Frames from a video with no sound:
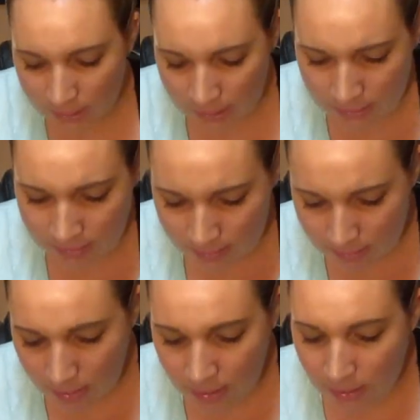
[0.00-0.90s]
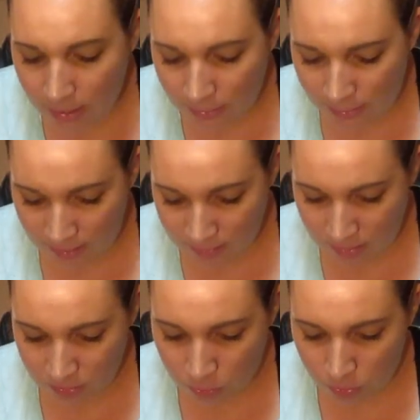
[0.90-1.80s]
is
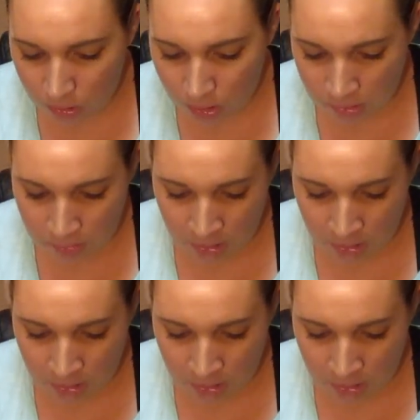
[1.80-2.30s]
Casey's Corner on